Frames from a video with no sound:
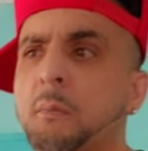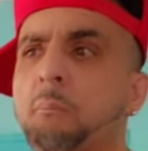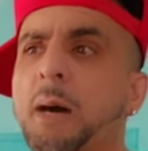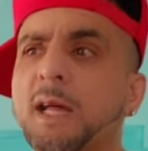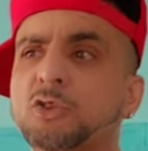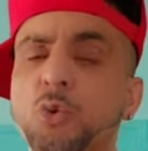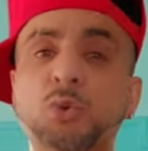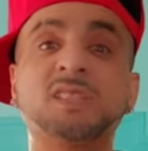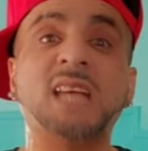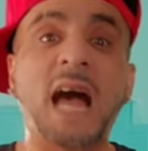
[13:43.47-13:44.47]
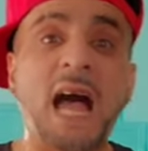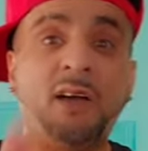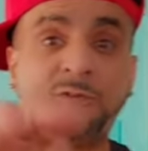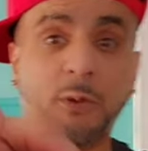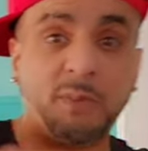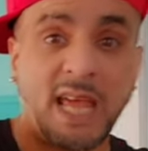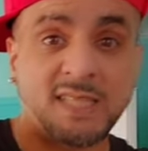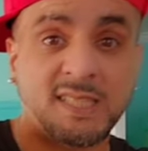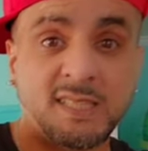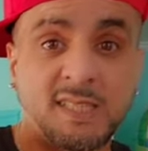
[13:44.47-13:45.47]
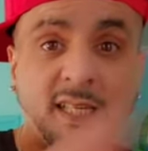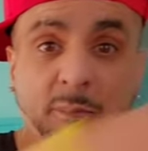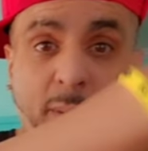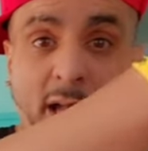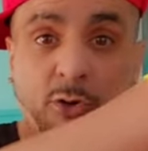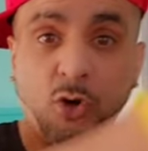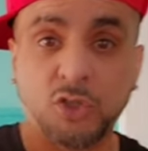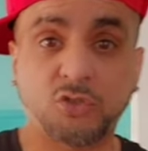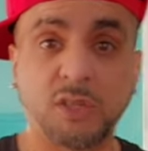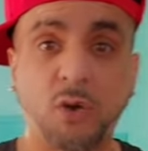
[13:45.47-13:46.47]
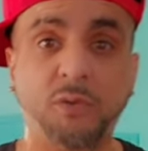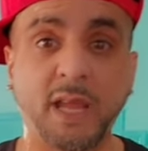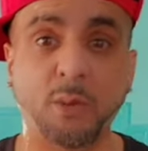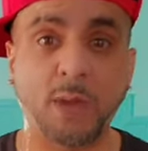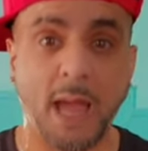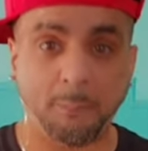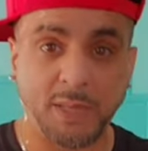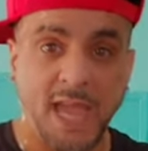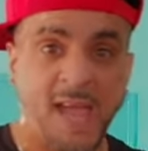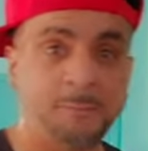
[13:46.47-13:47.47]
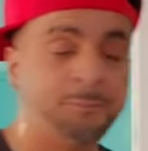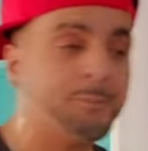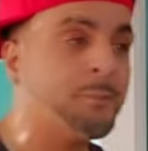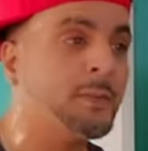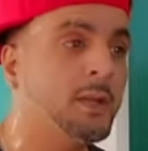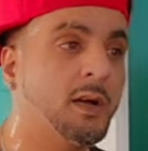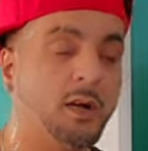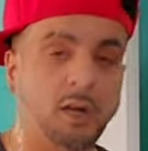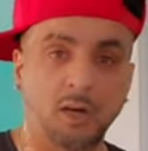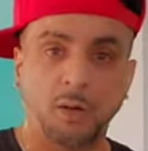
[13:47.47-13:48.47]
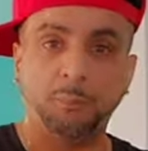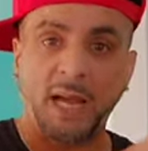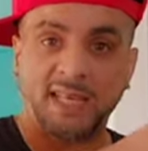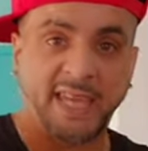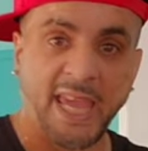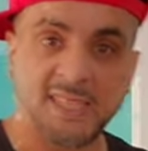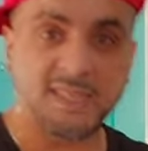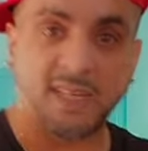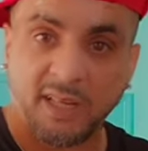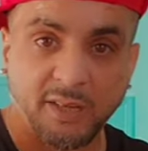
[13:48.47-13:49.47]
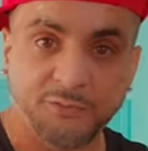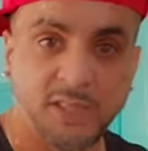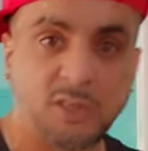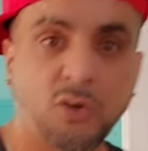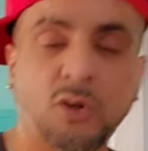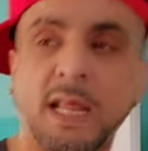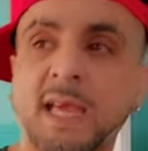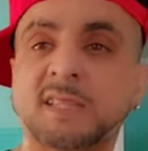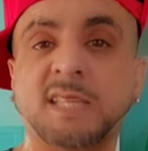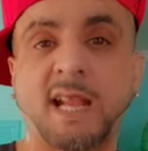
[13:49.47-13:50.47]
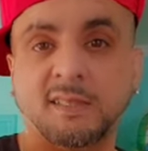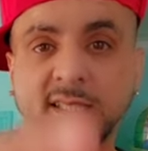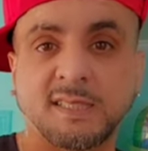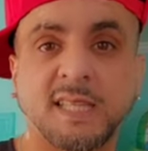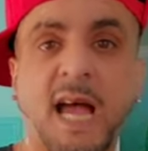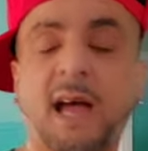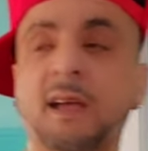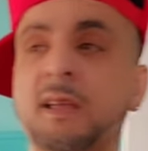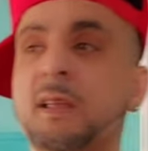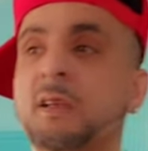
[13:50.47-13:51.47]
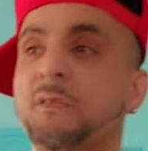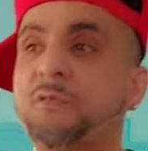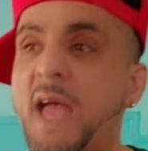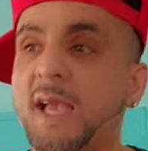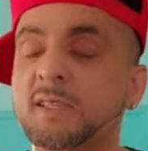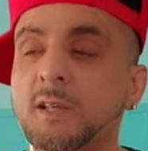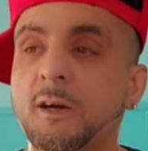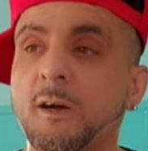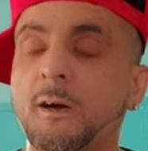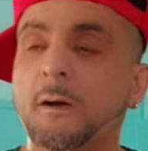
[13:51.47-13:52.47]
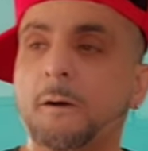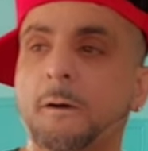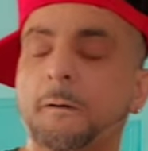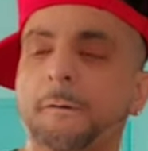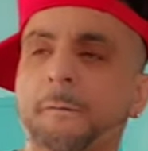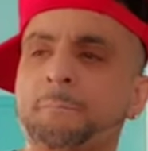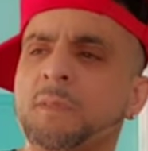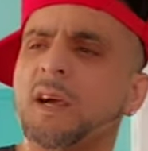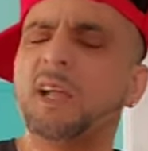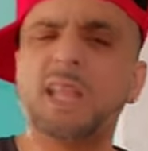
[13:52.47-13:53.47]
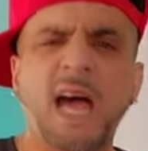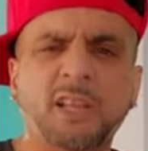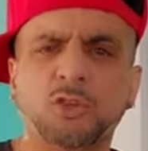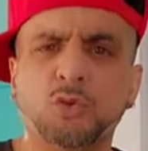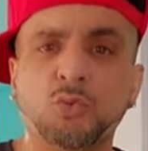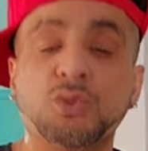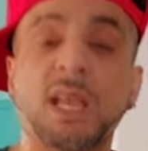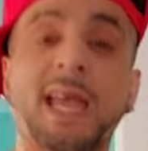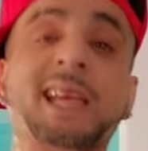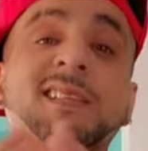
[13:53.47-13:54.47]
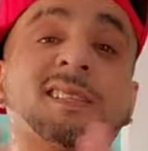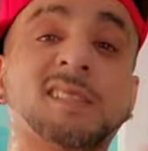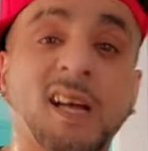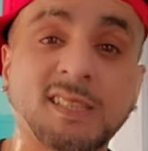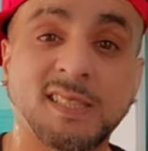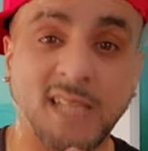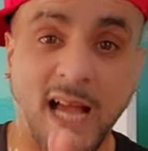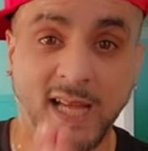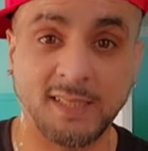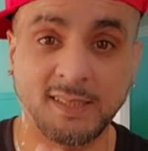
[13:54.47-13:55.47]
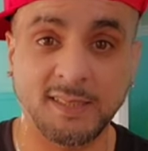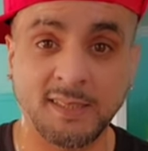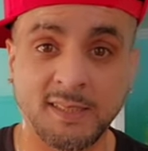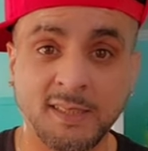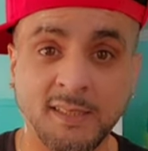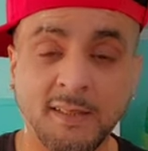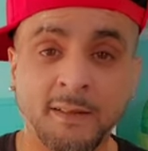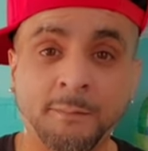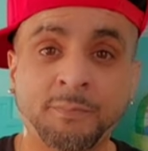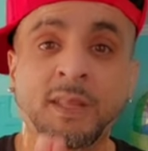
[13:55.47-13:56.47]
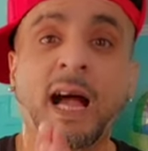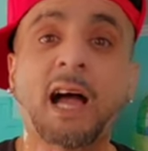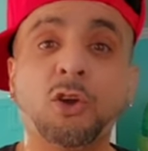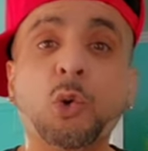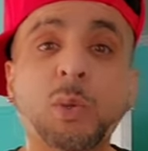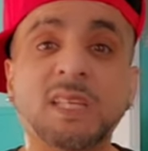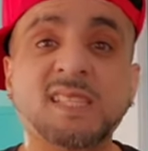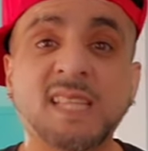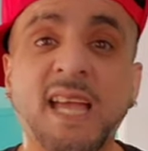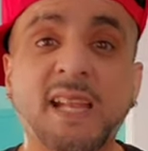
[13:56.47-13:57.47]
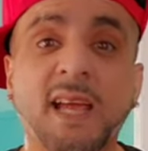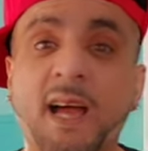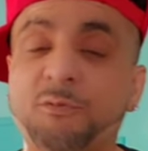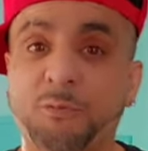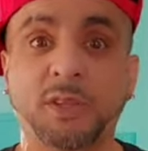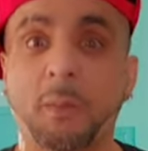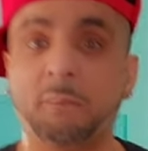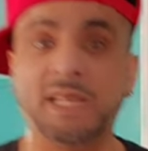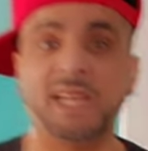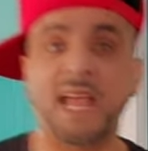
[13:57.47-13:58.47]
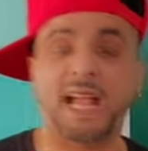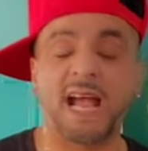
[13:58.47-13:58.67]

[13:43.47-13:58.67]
my dude Todd from Lexington by Norston over there where I be at. By Gates, Clifton and all that. Shout out to Todd. Facts. A lot of dudes. And Sunshine, I always said, from the minute I